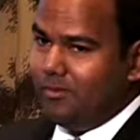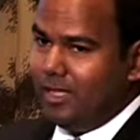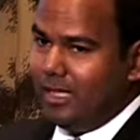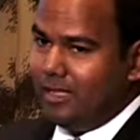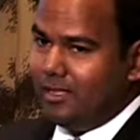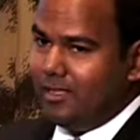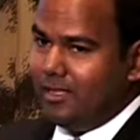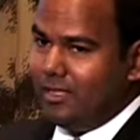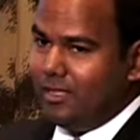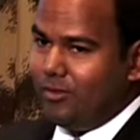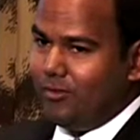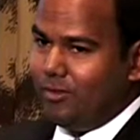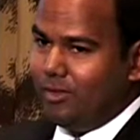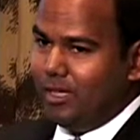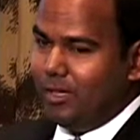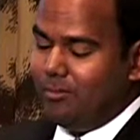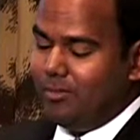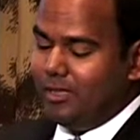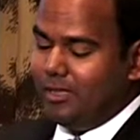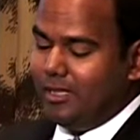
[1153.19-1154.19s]
vaccines for
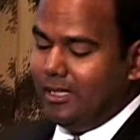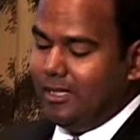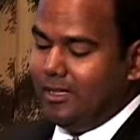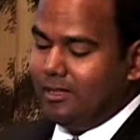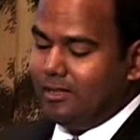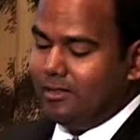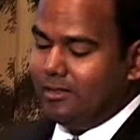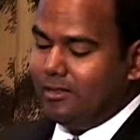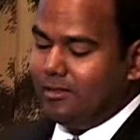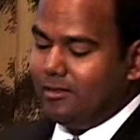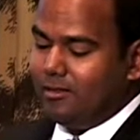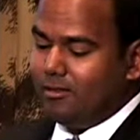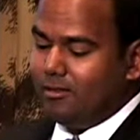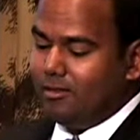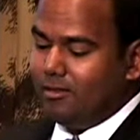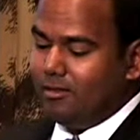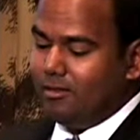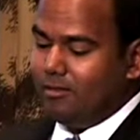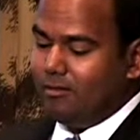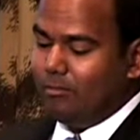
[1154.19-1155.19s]
hepatitis,
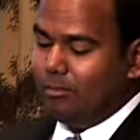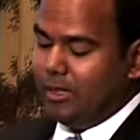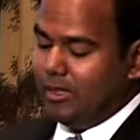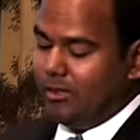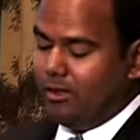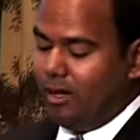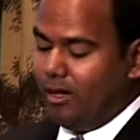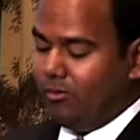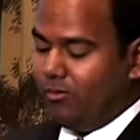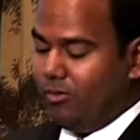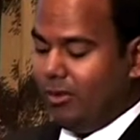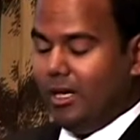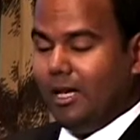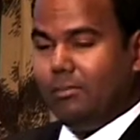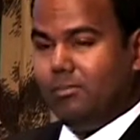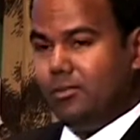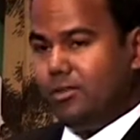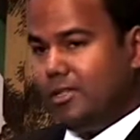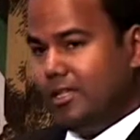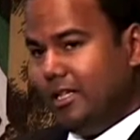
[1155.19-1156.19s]
but not for
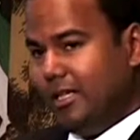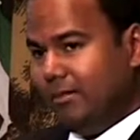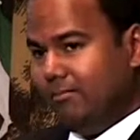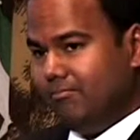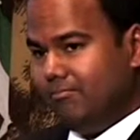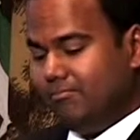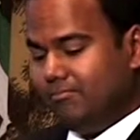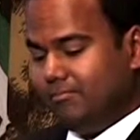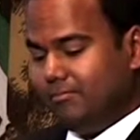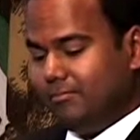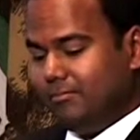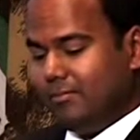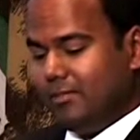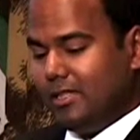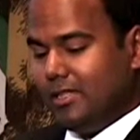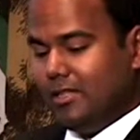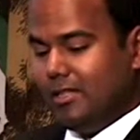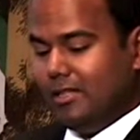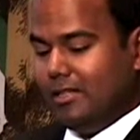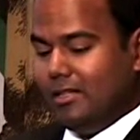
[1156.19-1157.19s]
hep C.
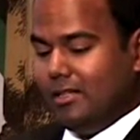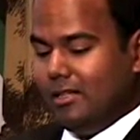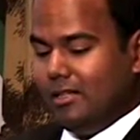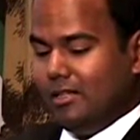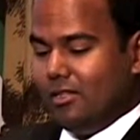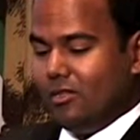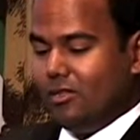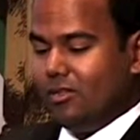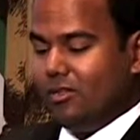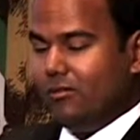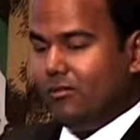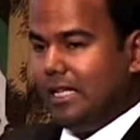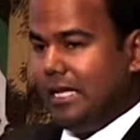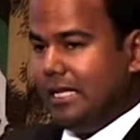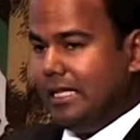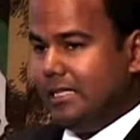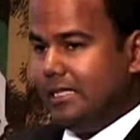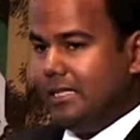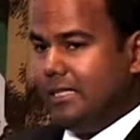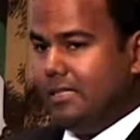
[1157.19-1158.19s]
So the
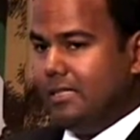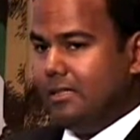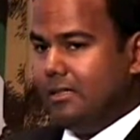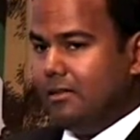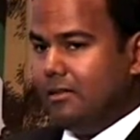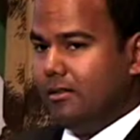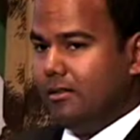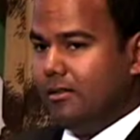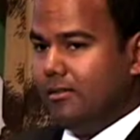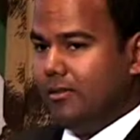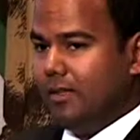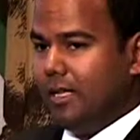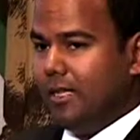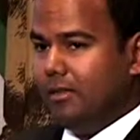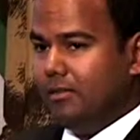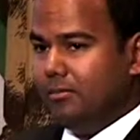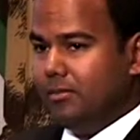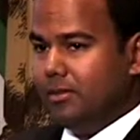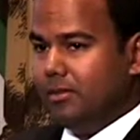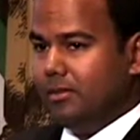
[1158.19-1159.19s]
vaccines that are
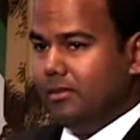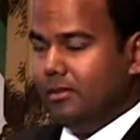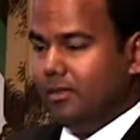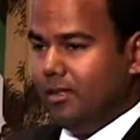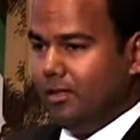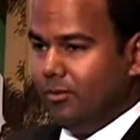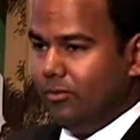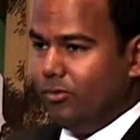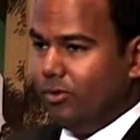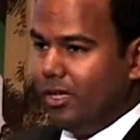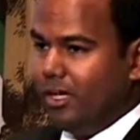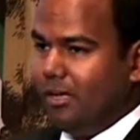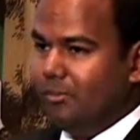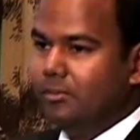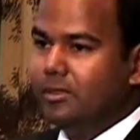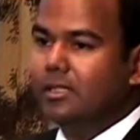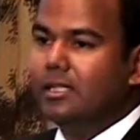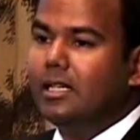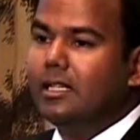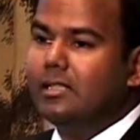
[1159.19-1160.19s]
available are for
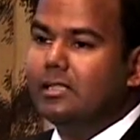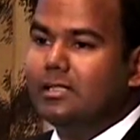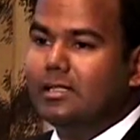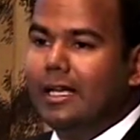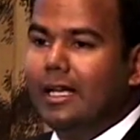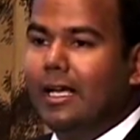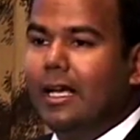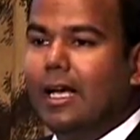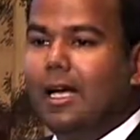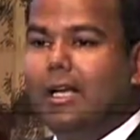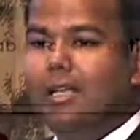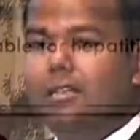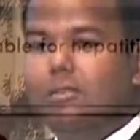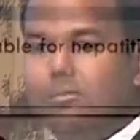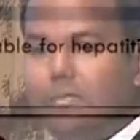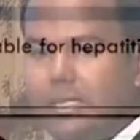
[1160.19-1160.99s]
hepatitis A and